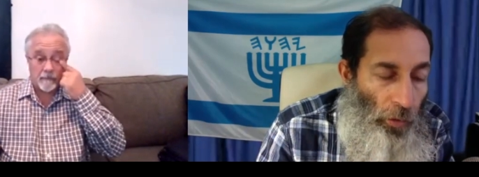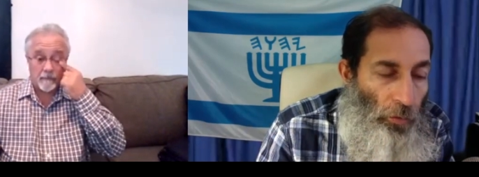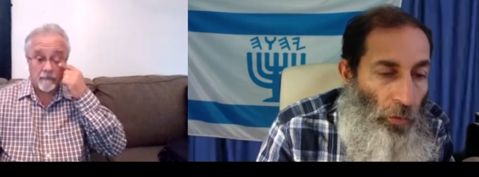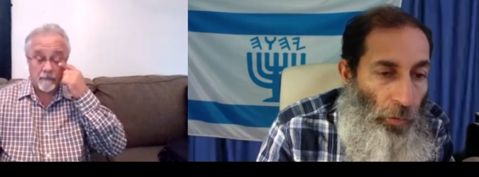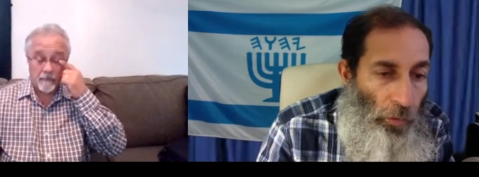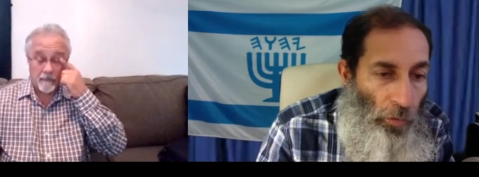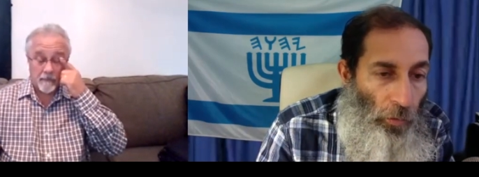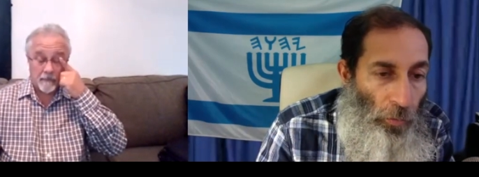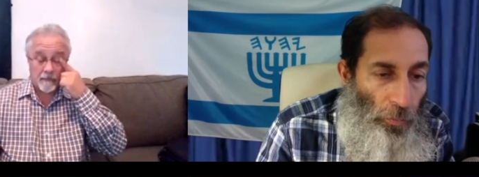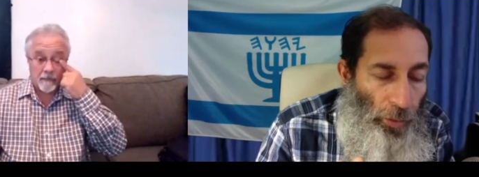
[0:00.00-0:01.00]
Speaker 1: and growing and
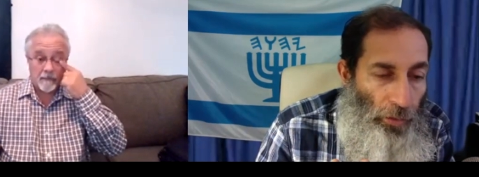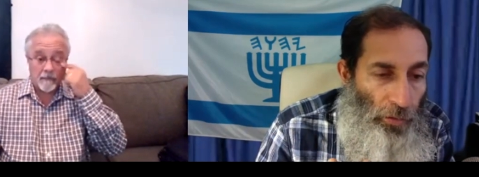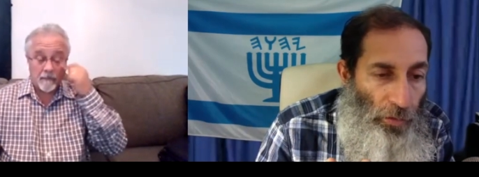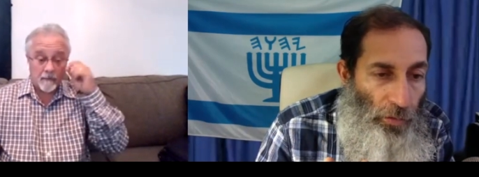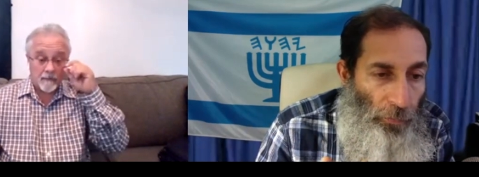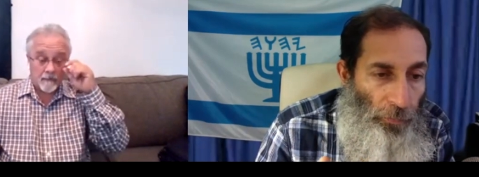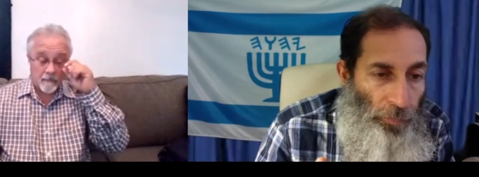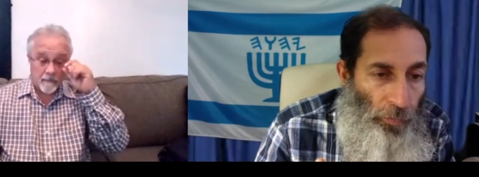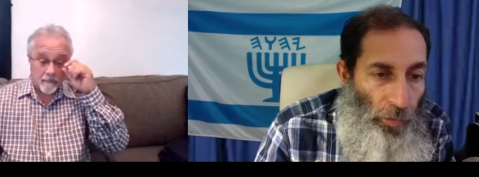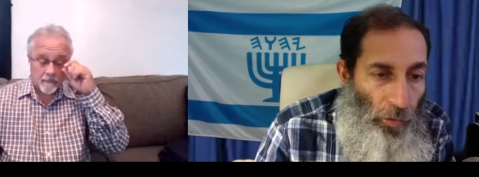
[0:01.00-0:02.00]
growing based
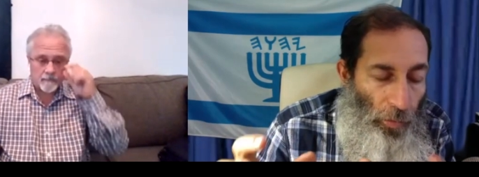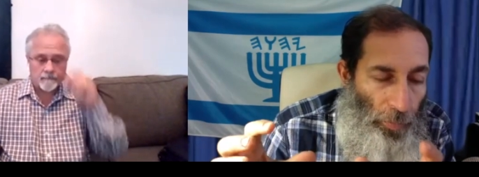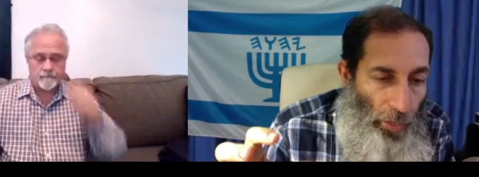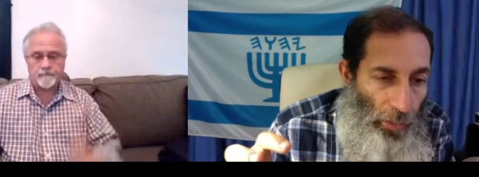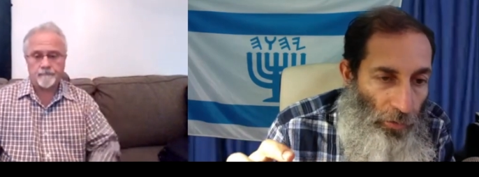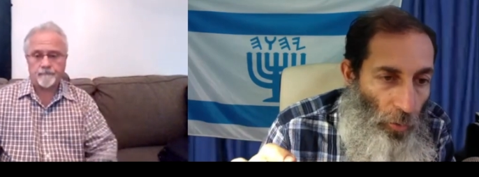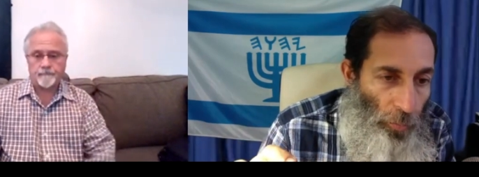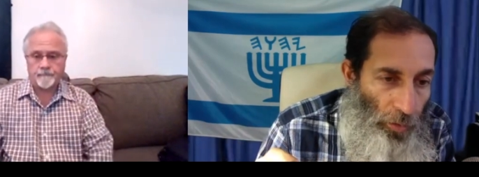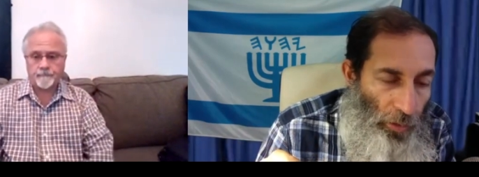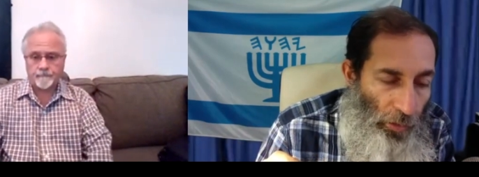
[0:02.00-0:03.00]
on the body's
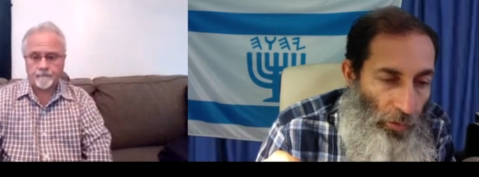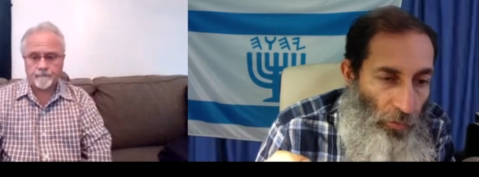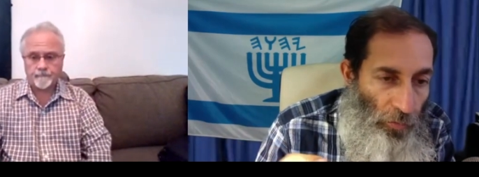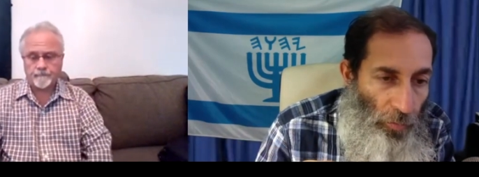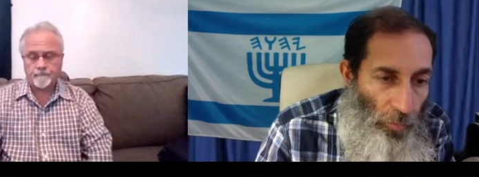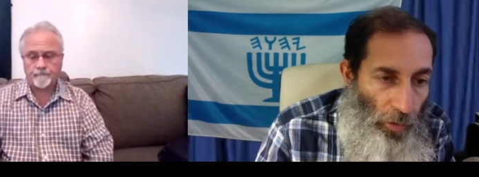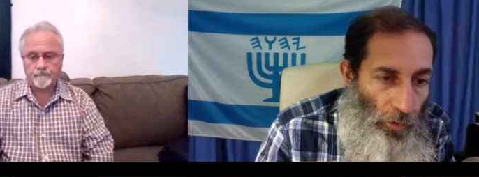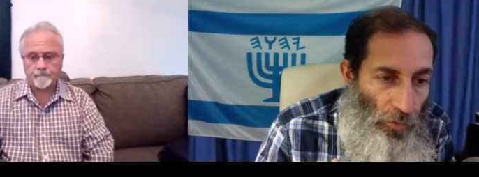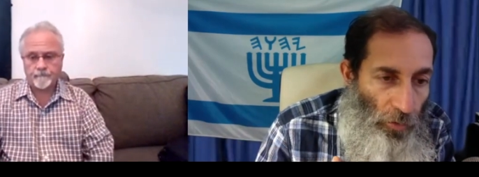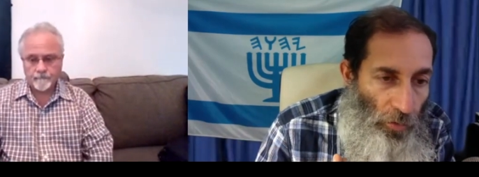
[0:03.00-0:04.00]
own protective
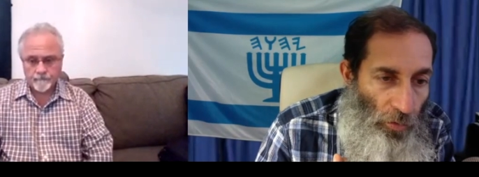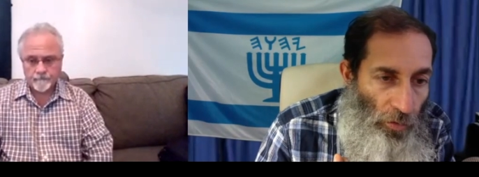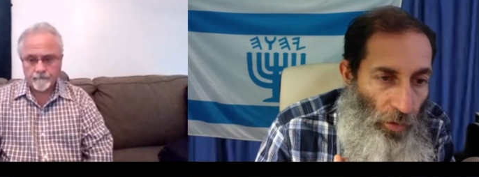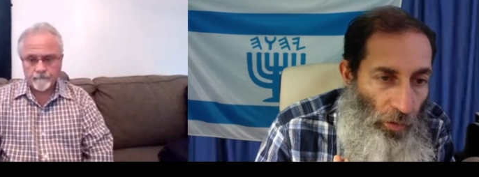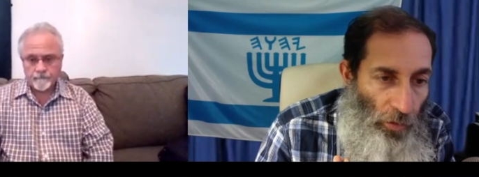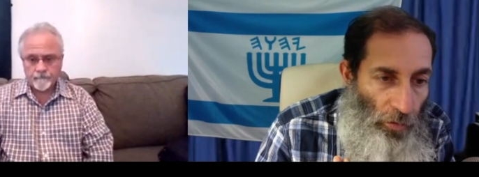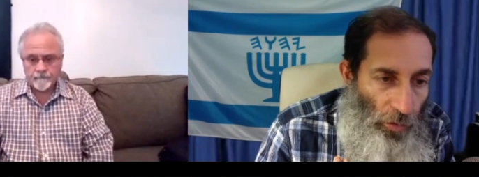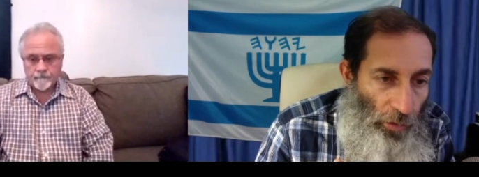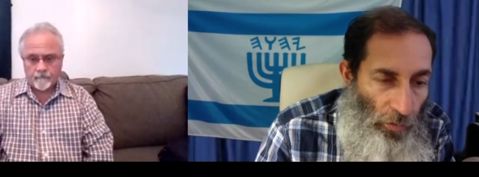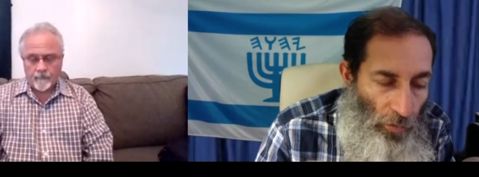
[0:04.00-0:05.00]
measures. Is that is
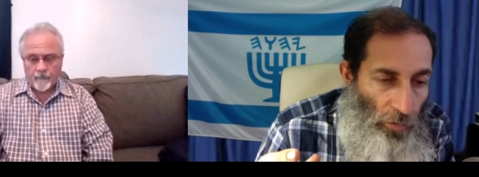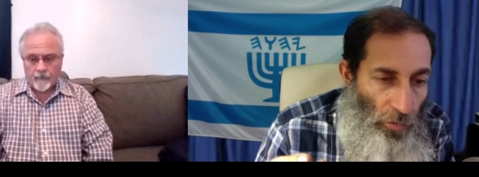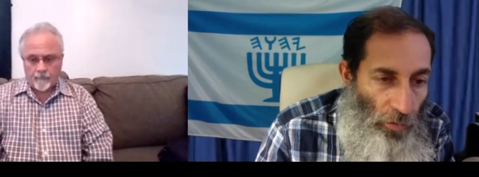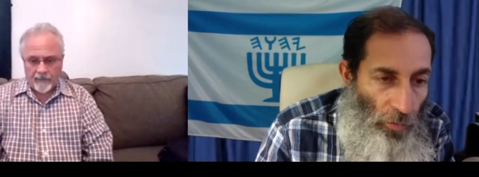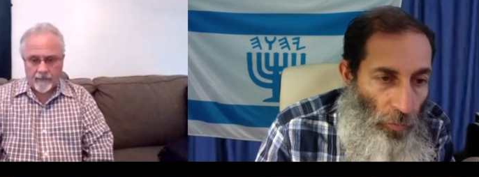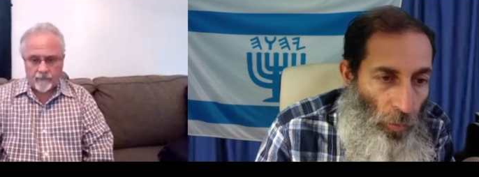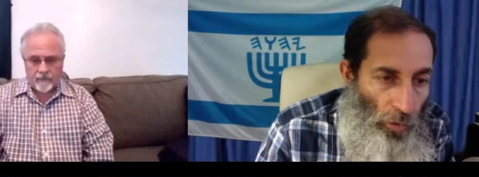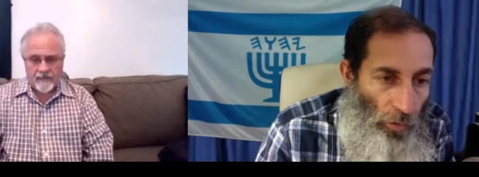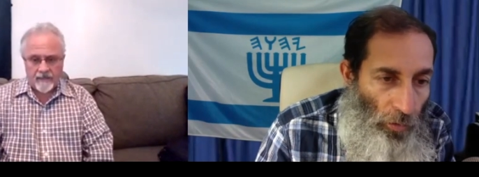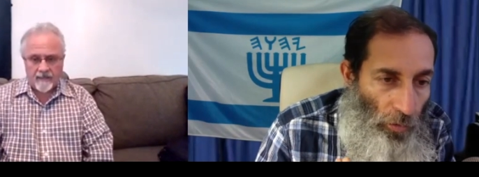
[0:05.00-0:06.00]
that
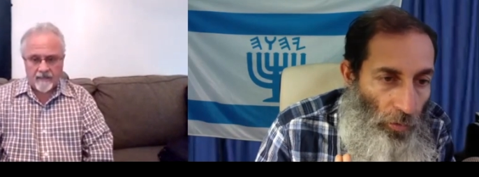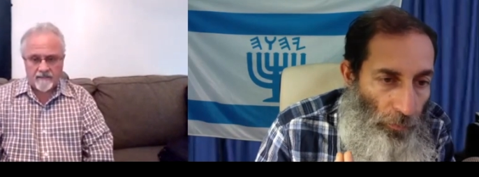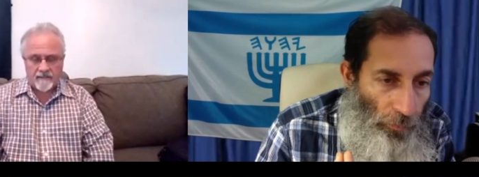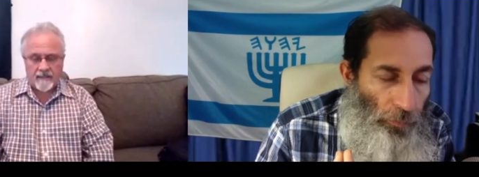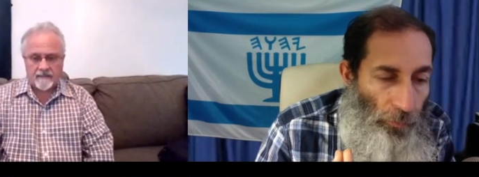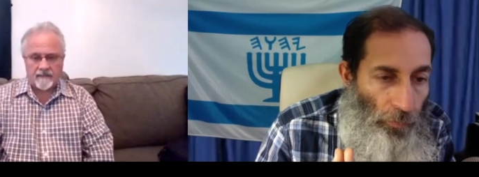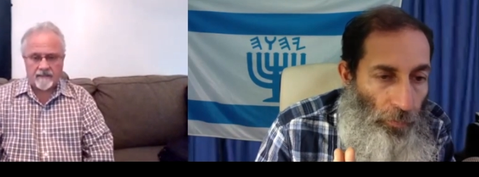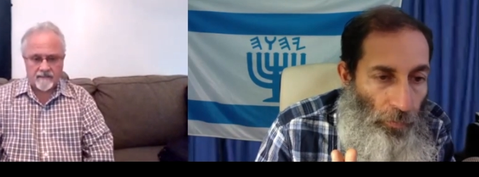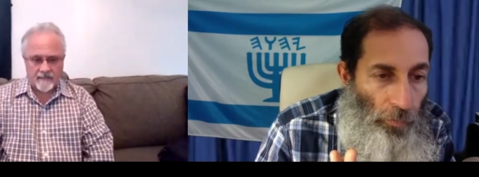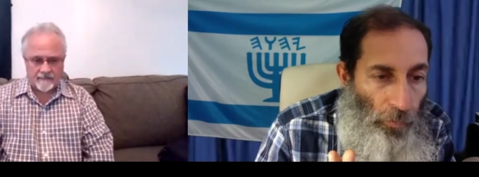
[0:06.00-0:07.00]
Speaker 2: pancreatic is like
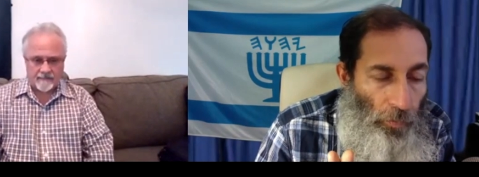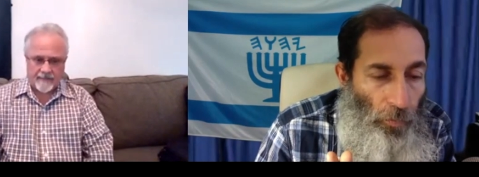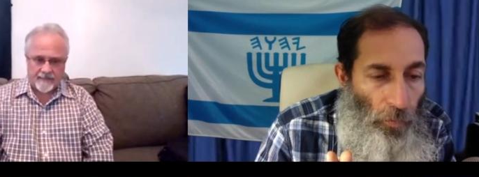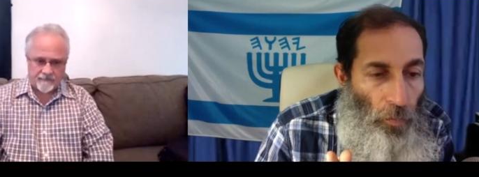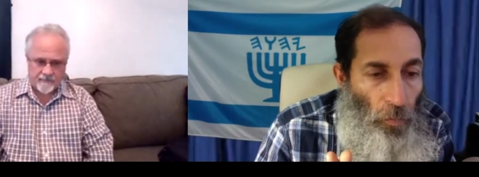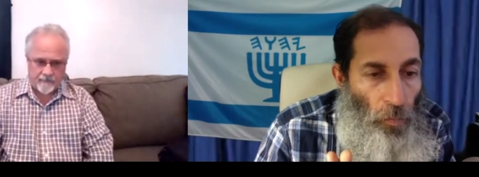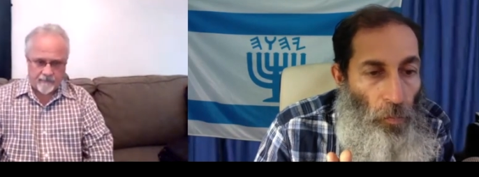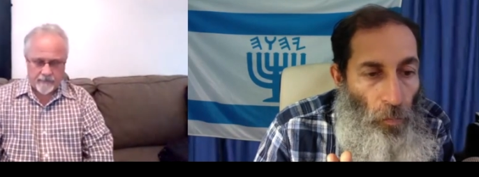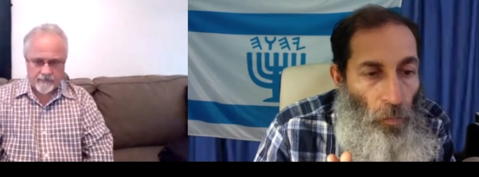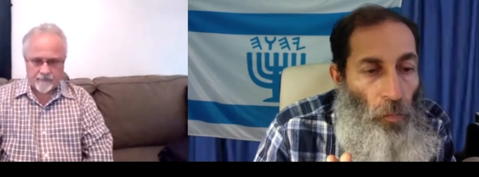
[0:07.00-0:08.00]
this, and it makes it very
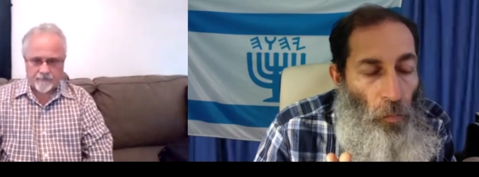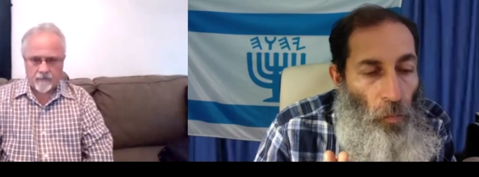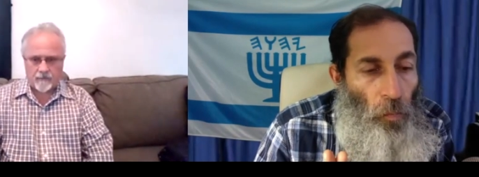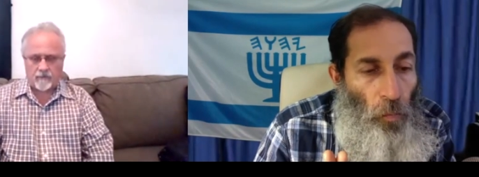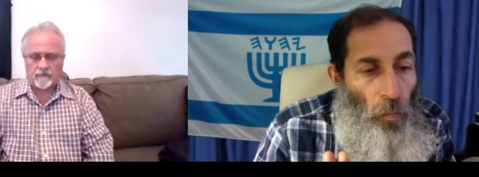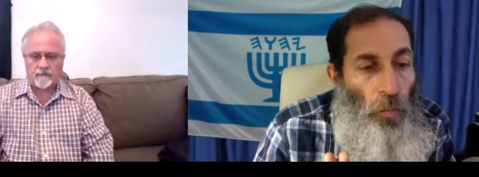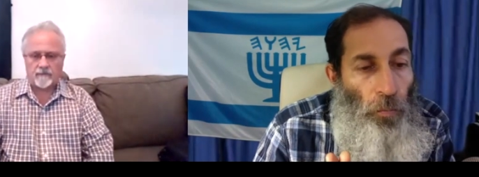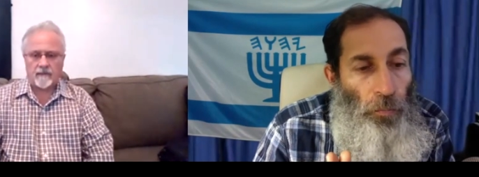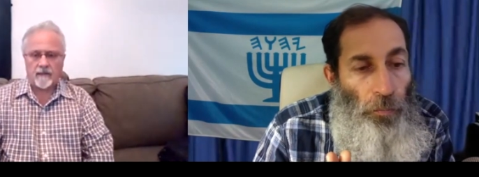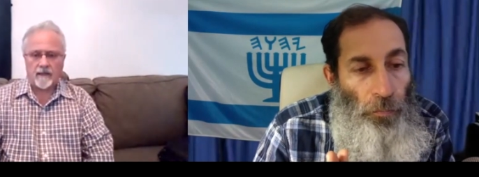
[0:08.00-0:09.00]
very difficult.
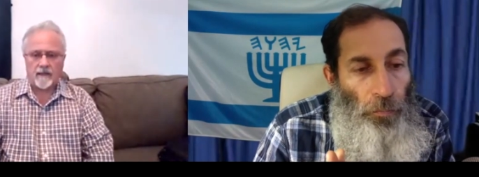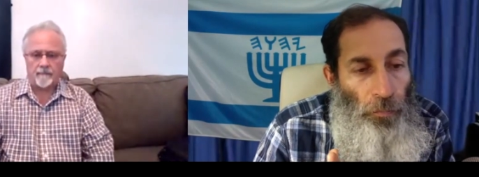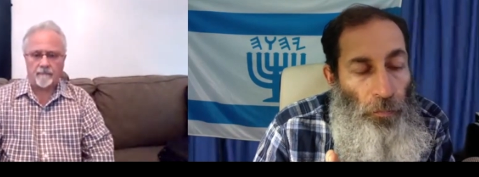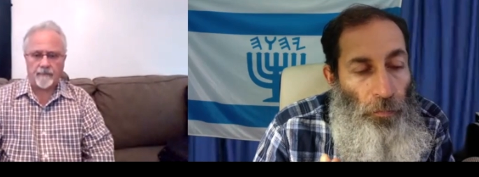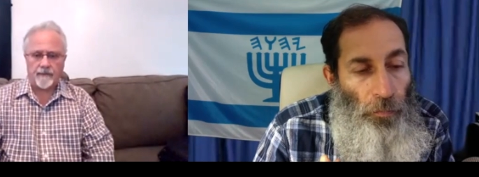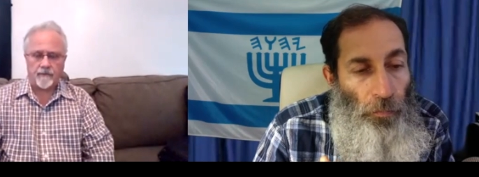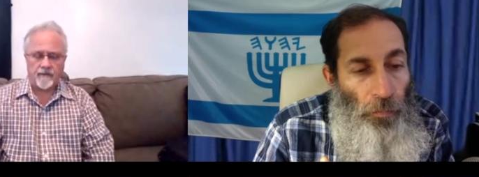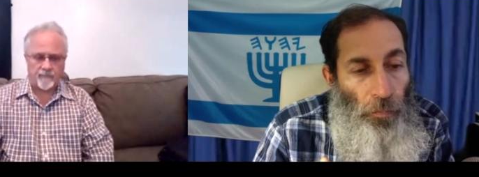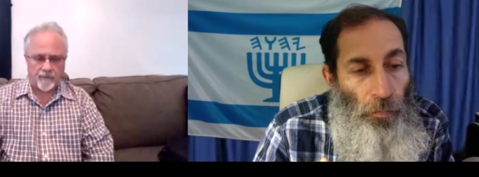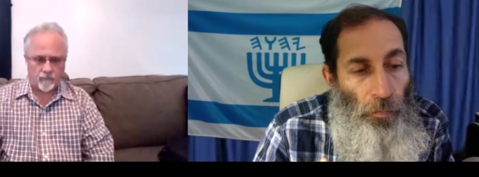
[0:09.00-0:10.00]
Um, you
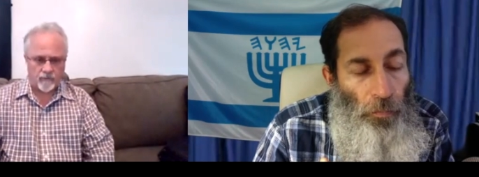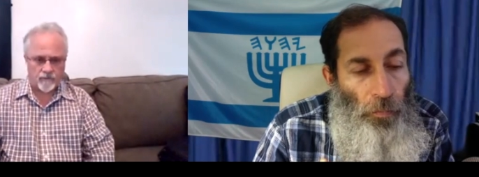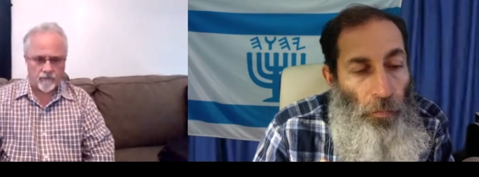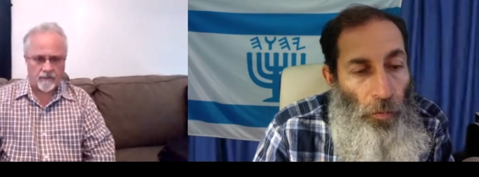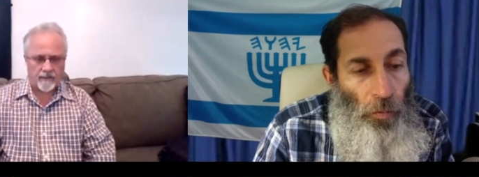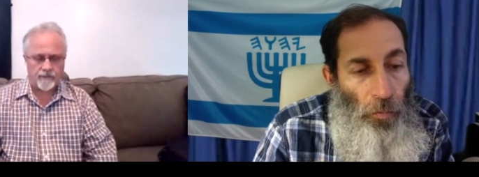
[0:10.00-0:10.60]
can build what's called an